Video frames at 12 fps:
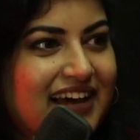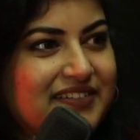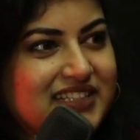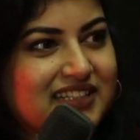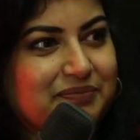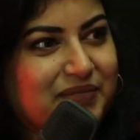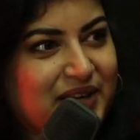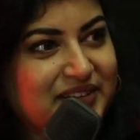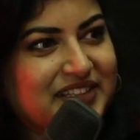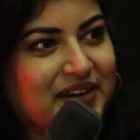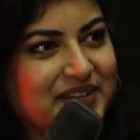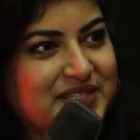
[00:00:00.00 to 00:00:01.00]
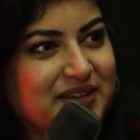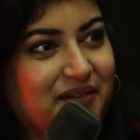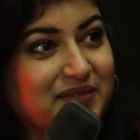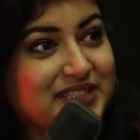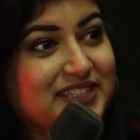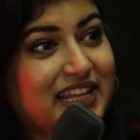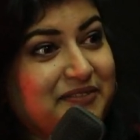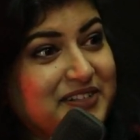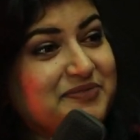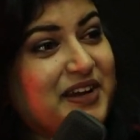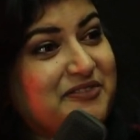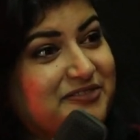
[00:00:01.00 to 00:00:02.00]
I was part of the ensemble. So that was
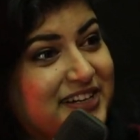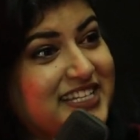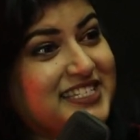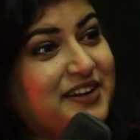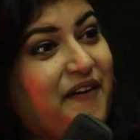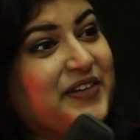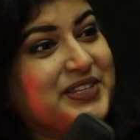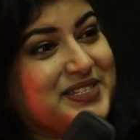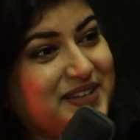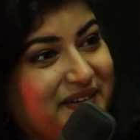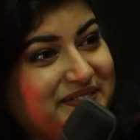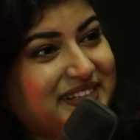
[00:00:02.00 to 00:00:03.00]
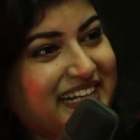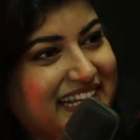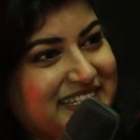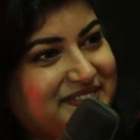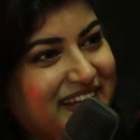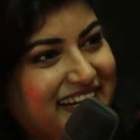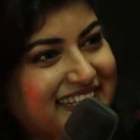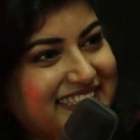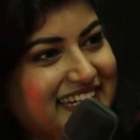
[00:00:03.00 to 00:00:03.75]
my first ensemble experience,